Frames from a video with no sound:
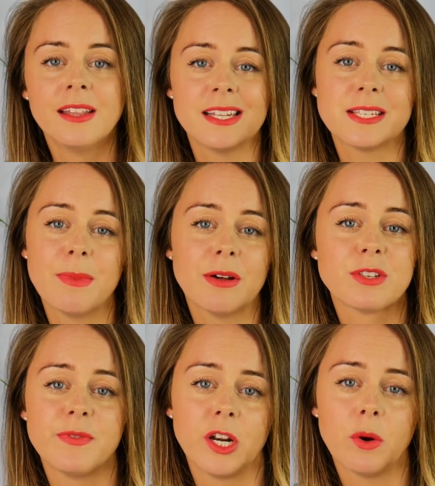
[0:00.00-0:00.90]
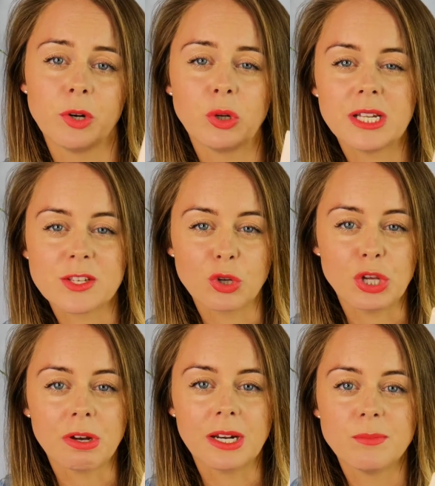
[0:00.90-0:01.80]
This smells phenomenal. It's got
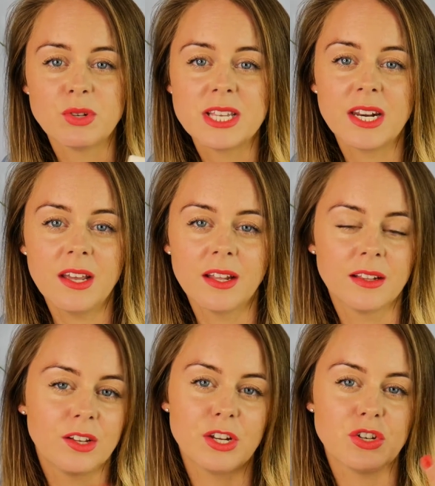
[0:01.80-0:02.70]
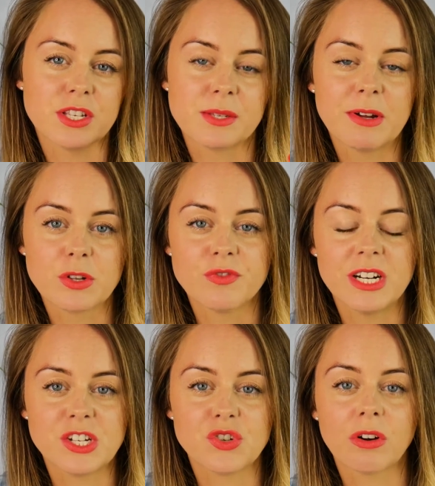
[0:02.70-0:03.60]
eucalyptus in it and it just smells
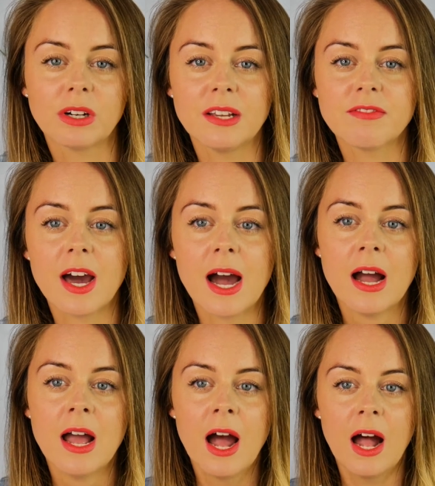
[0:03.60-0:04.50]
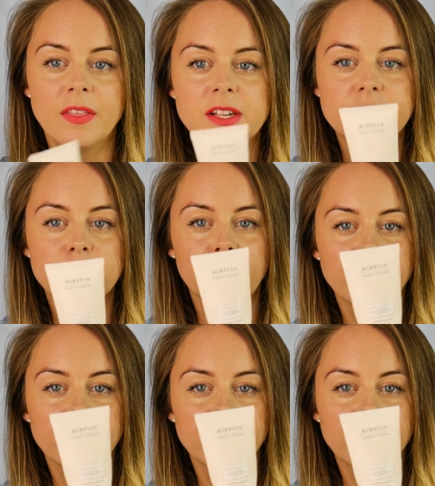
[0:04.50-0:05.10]
really strongly of that. And this is one